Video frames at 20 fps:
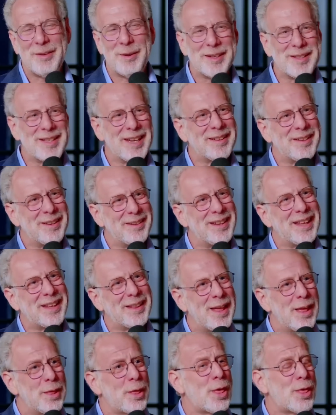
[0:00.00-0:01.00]
to take,
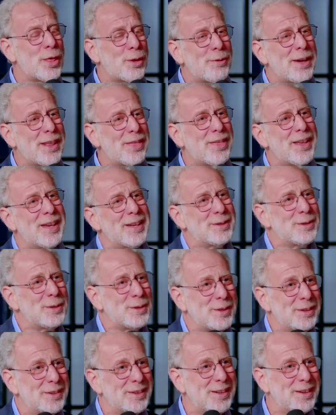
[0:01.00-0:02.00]
like, the three things you
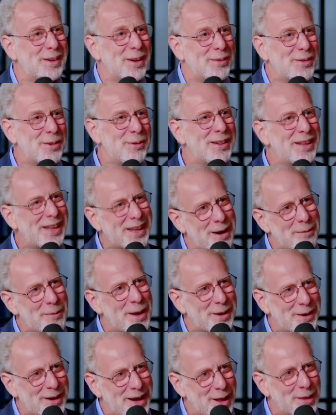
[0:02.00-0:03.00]
should, you know, if you really care
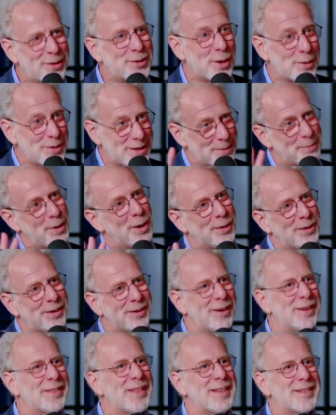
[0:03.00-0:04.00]
about your health, don't
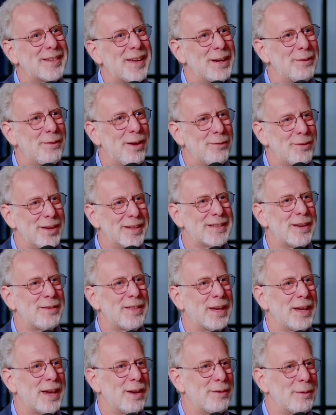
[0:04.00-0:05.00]
smoke, right? That's kind of obvious. I
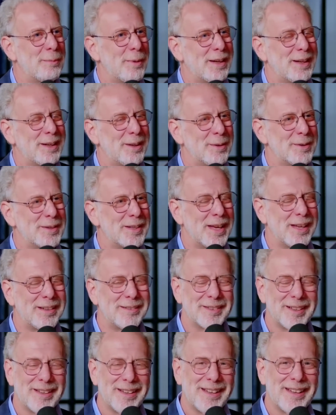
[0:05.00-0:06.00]
think everybody knows that.
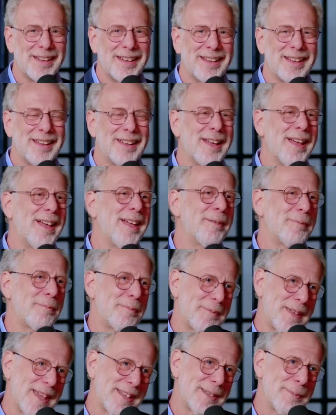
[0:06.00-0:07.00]

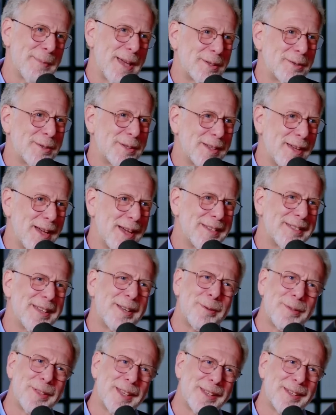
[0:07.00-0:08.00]
Get some exercise.
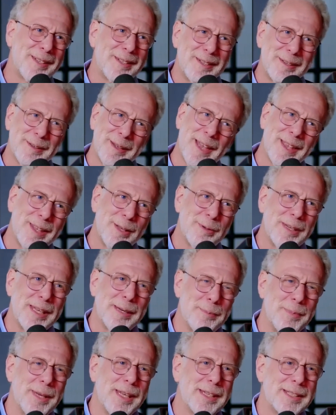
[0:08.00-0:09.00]
I don't think you
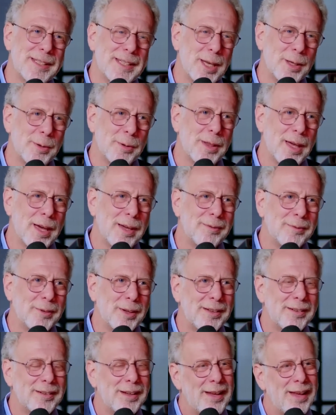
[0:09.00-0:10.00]
need me to tell you that,
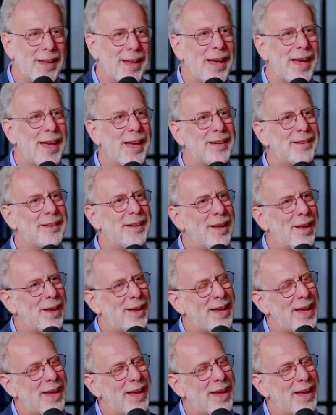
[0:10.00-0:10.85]
right? And